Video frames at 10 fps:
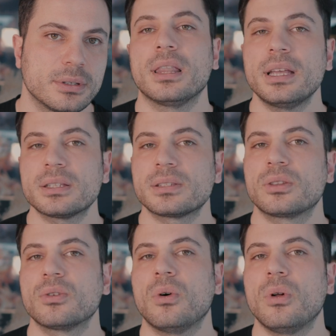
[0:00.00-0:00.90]
Links
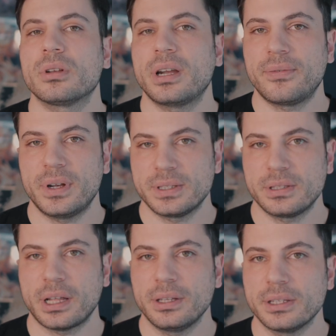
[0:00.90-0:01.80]
to all reference
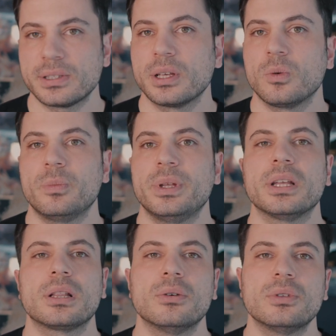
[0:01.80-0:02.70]
studies will be
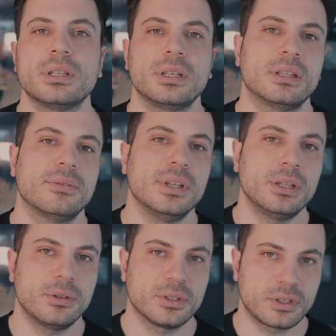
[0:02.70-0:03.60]
included in the
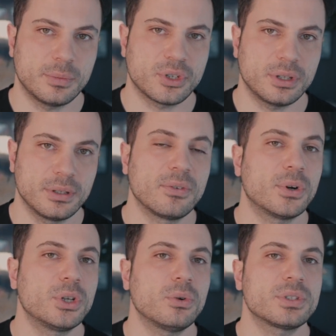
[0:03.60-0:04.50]
video description. For
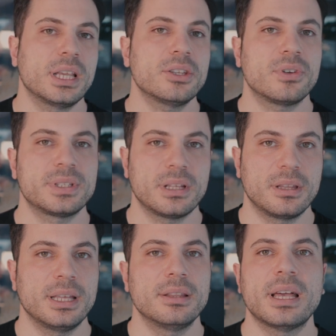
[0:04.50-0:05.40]
those interested
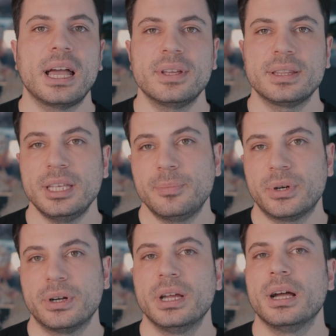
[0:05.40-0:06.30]
in diving
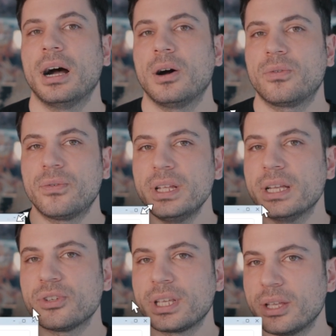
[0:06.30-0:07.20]
deeper, our free
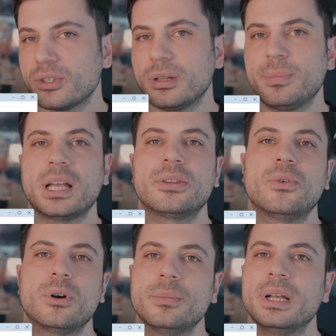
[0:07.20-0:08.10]
educational
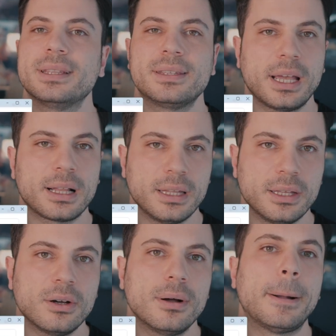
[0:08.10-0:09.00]
platform,
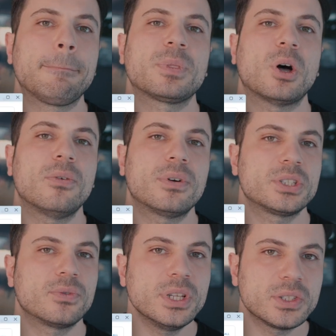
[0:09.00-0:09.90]
TechLingo,
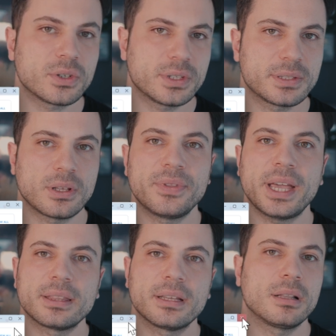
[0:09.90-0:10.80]
offers resources on
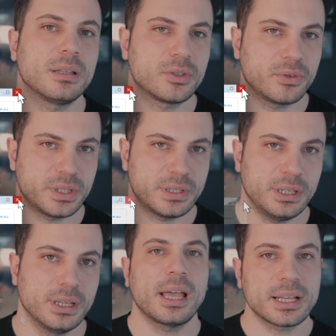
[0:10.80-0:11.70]
technical
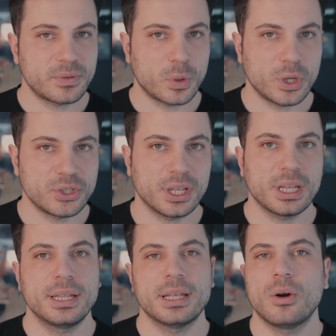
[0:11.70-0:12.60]
literacy. Thanks for watching,
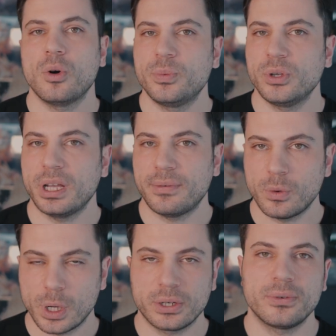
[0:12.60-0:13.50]
and I hope you have a
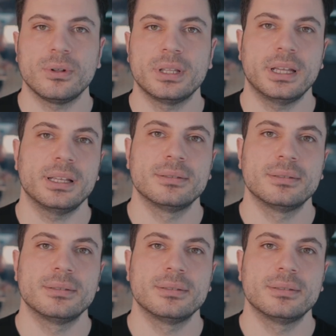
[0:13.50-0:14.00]
wonderful day.